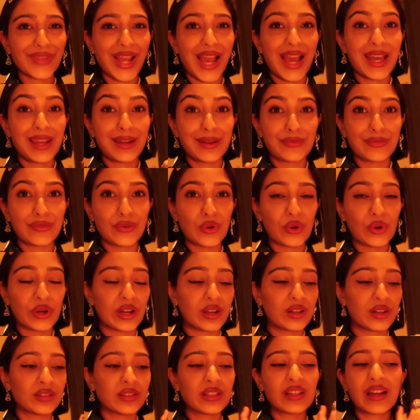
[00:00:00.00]
I love
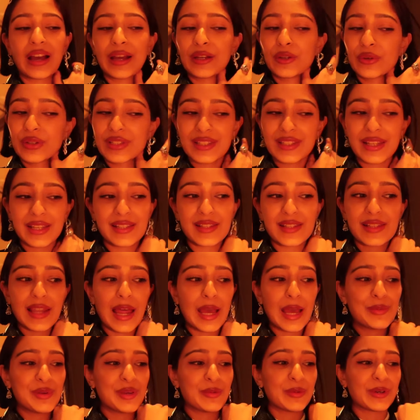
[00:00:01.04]
okra. I know it's like
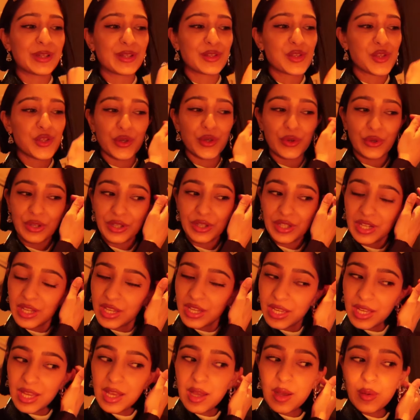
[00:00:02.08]
slimy, but it's so good.
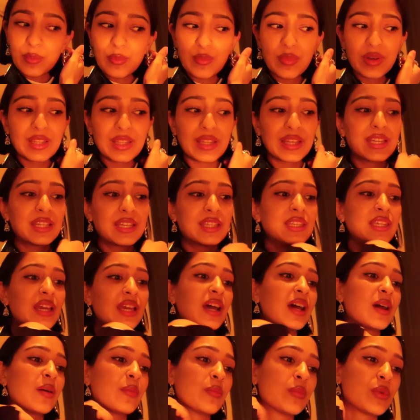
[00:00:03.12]
But like,
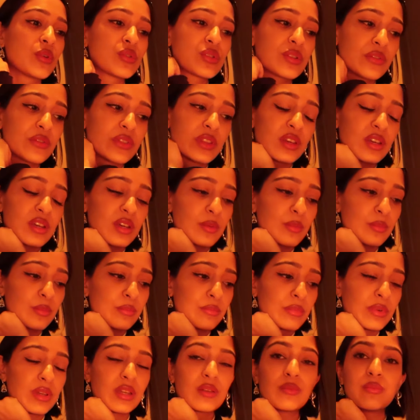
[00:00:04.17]
yeah,
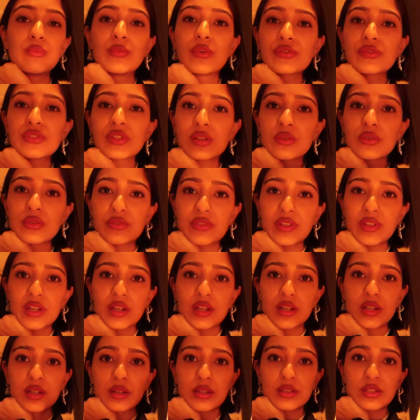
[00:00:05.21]
most of
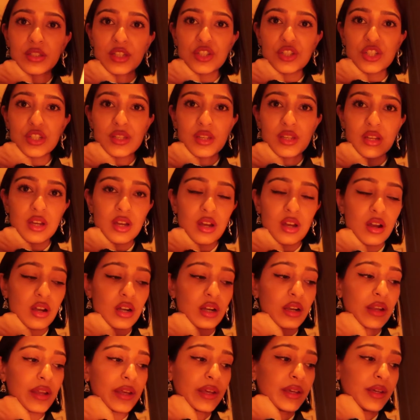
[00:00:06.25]
the dishes here
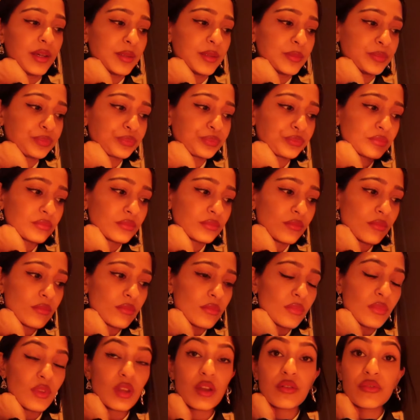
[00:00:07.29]
are like
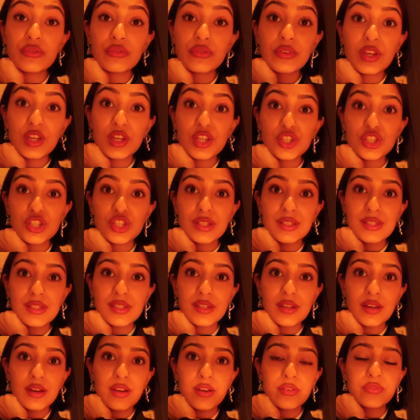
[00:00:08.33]
fish and
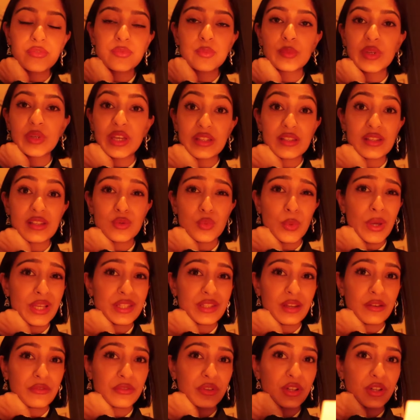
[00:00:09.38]
stuff because it's
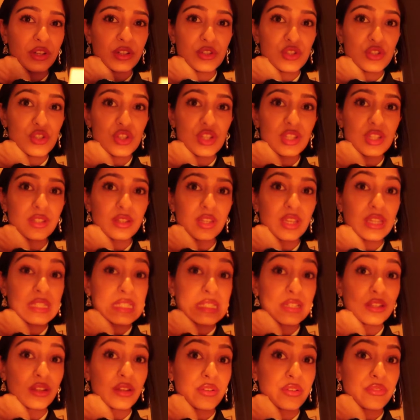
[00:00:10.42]
West African cuisine. They
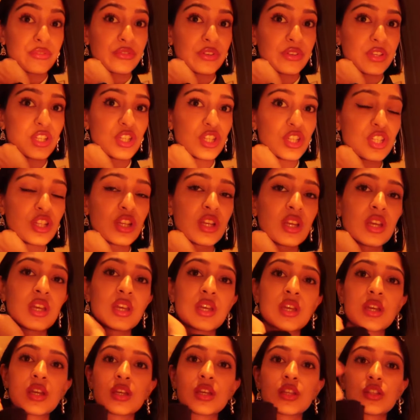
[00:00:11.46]
eat a lot of fish,
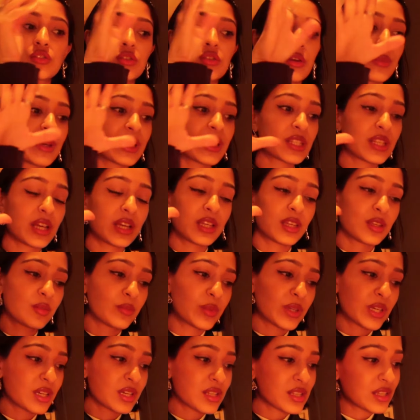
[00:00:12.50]
so I'm excited
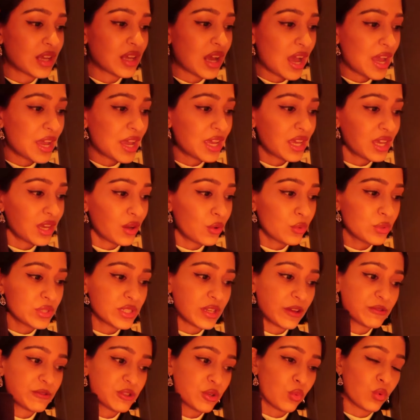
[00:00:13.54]
because I always
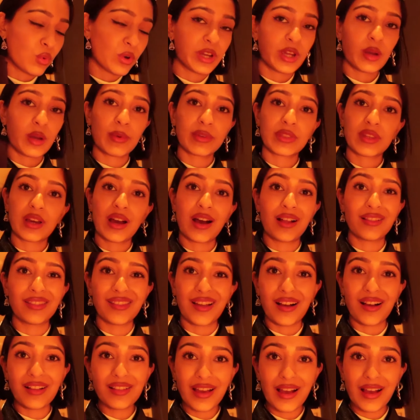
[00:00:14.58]
have to worry about the
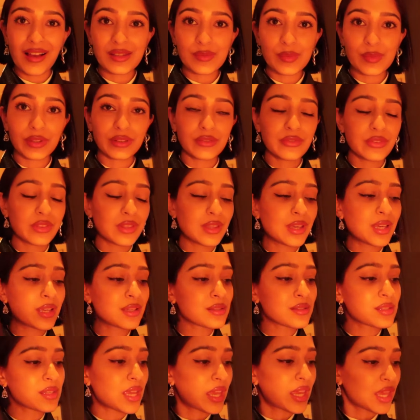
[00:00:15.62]
halal aspect of
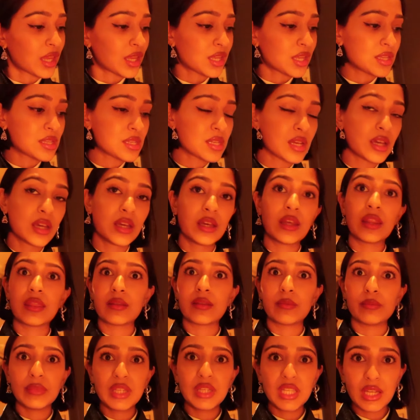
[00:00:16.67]
things and
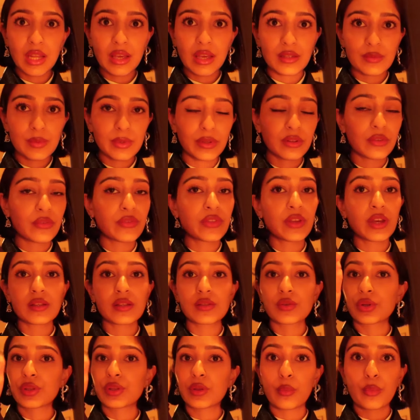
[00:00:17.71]
the meat aspect of
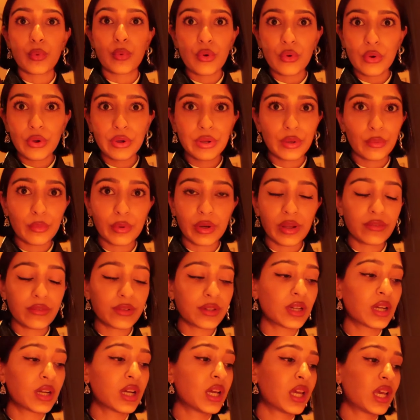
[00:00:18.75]
things or the pork or
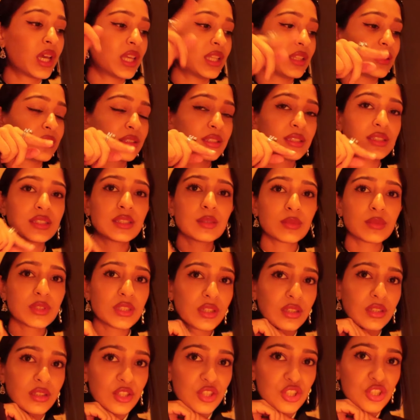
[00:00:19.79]
whatever. This seems
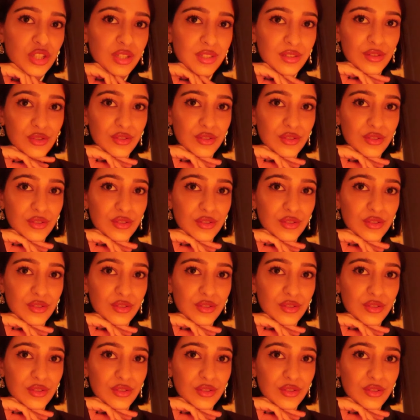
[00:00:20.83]
like legit.